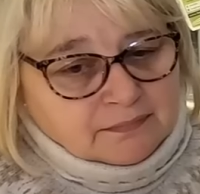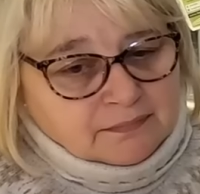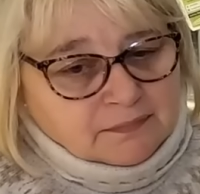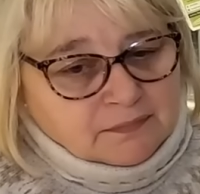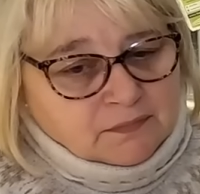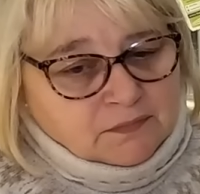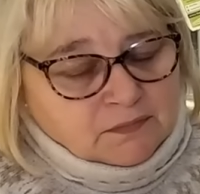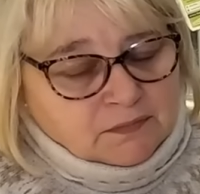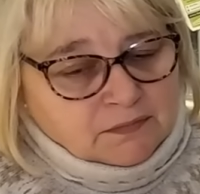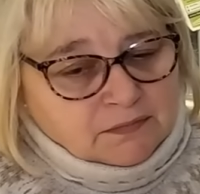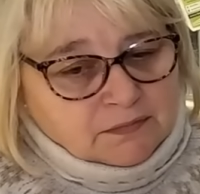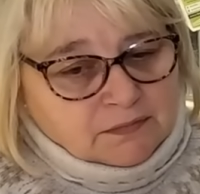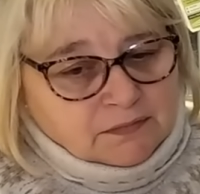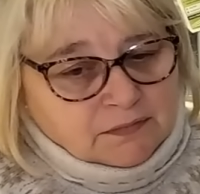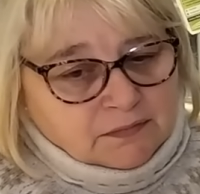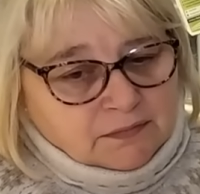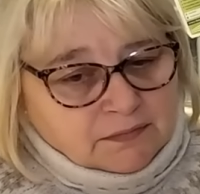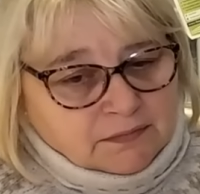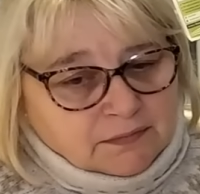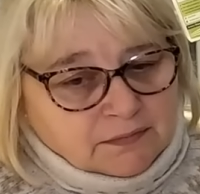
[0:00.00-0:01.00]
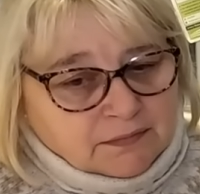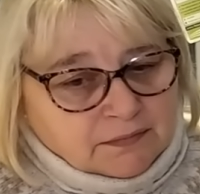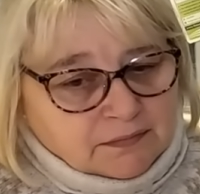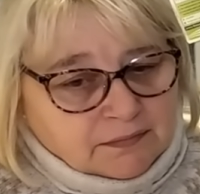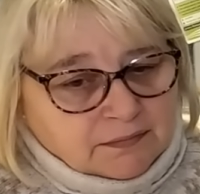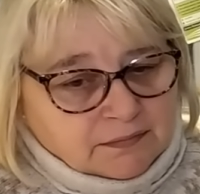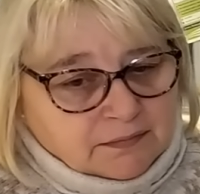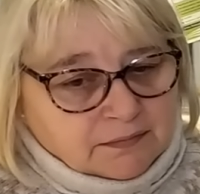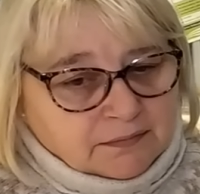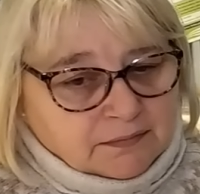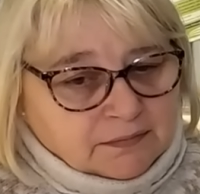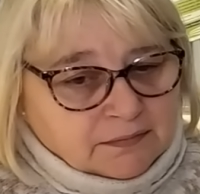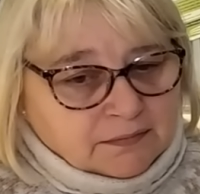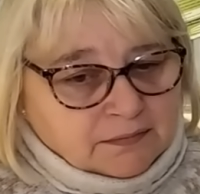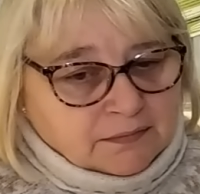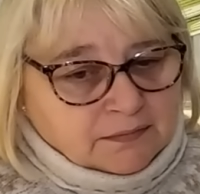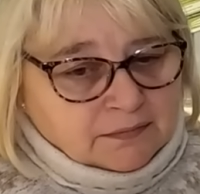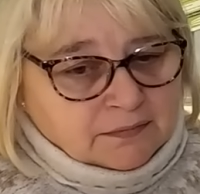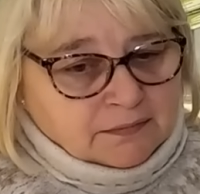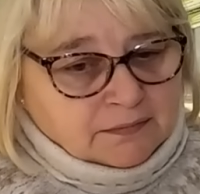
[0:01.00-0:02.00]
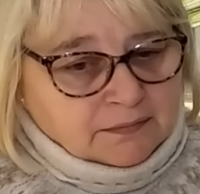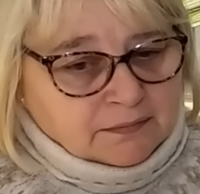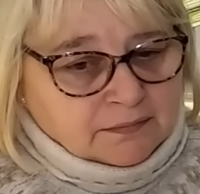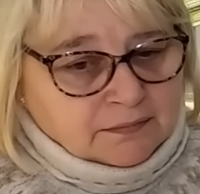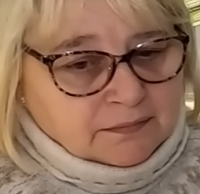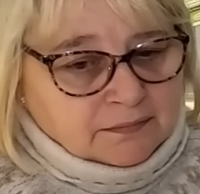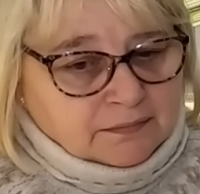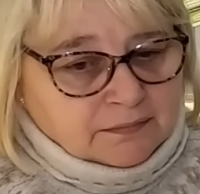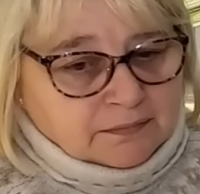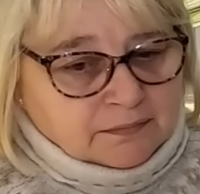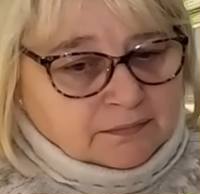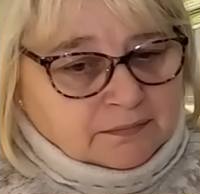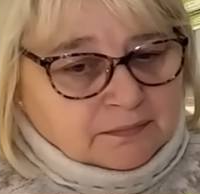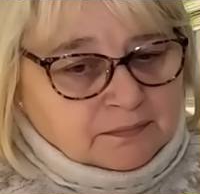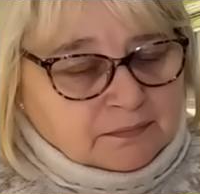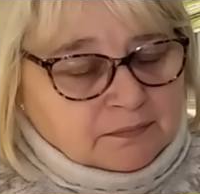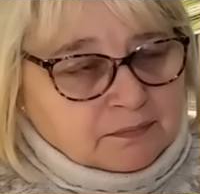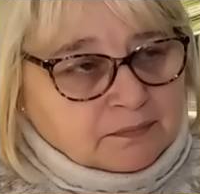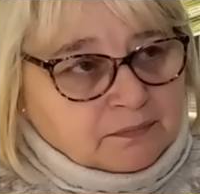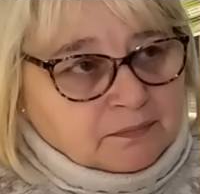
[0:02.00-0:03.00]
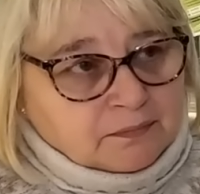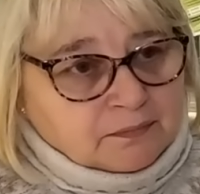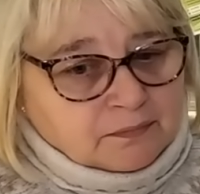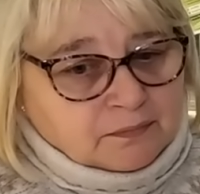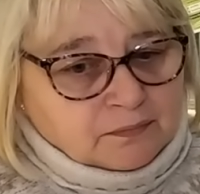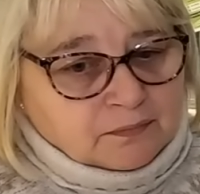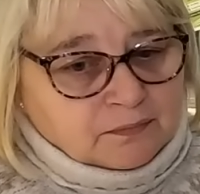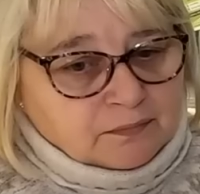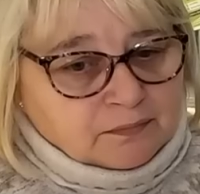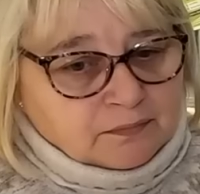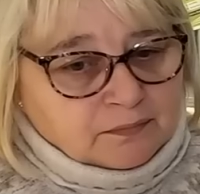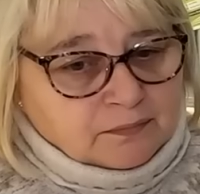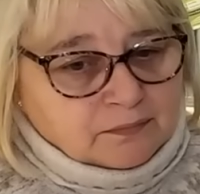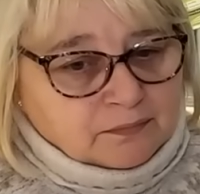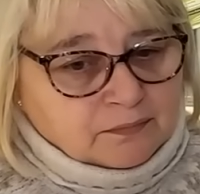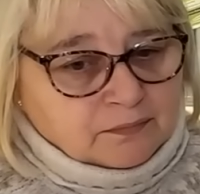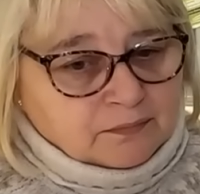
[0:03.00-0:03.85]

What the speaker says: The person shown says nothing.